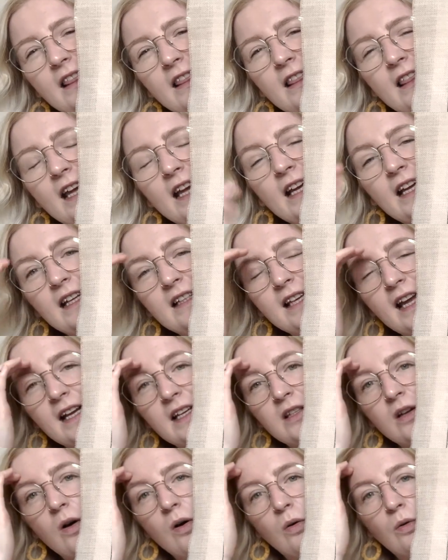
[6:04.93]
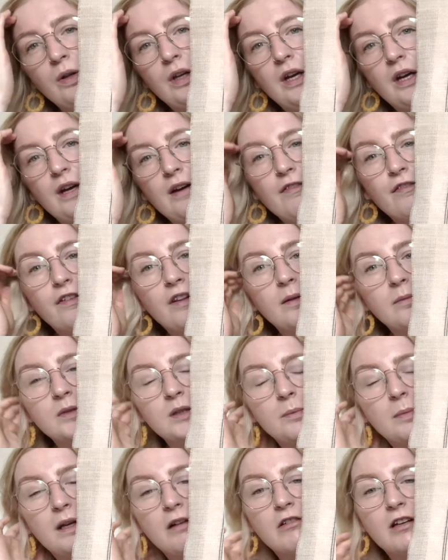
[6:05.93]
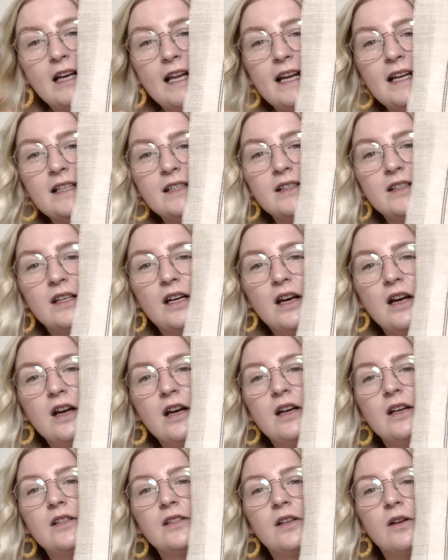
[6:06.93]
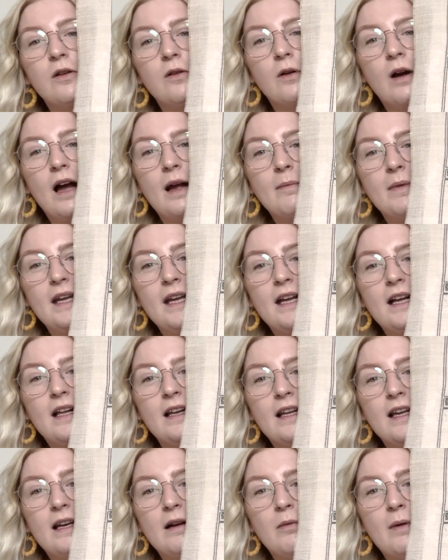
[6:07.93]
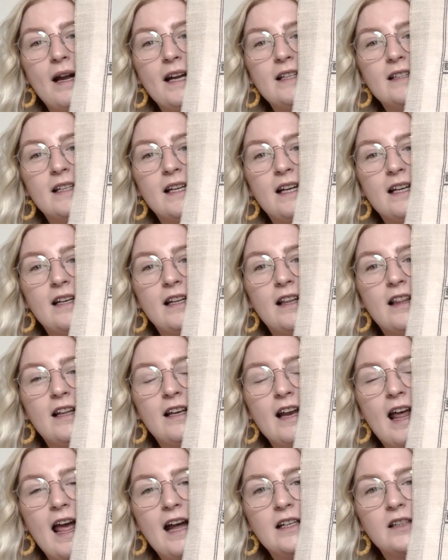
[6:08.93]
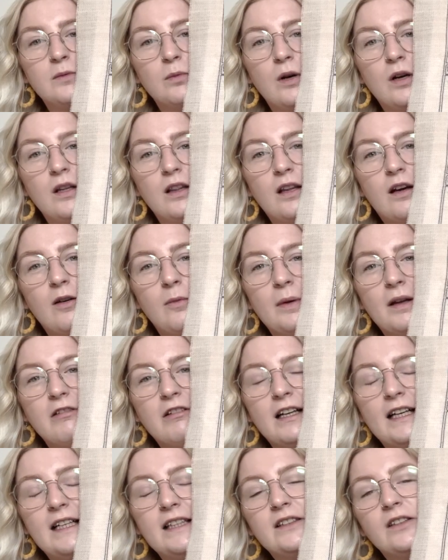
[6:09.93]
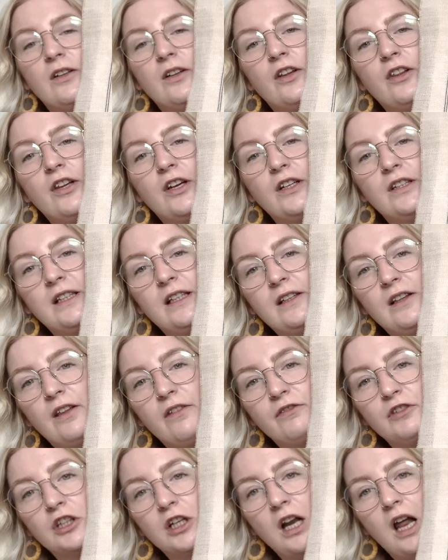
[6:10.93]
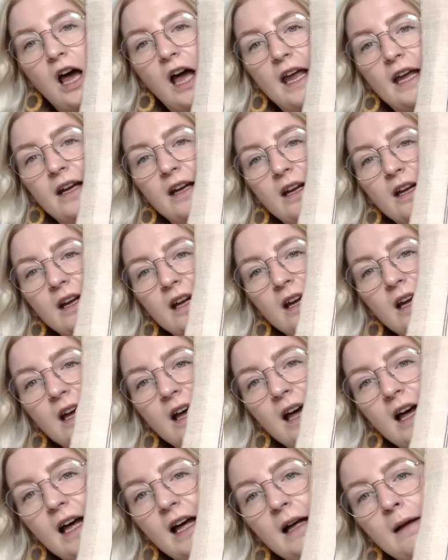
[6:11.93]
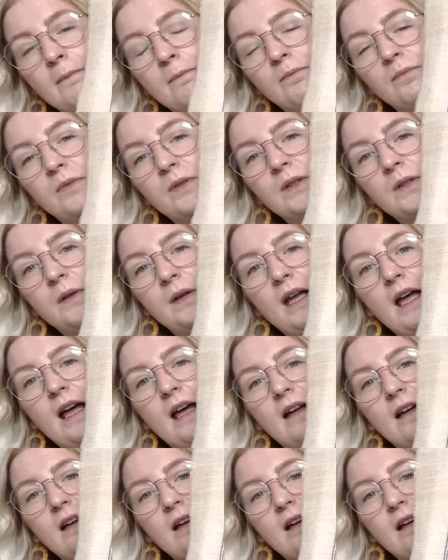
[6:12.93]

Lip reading: think it takes a whole year for them to be released. So I'm eagerly awaiting the next one that will be released on the 13th of July. So yeah.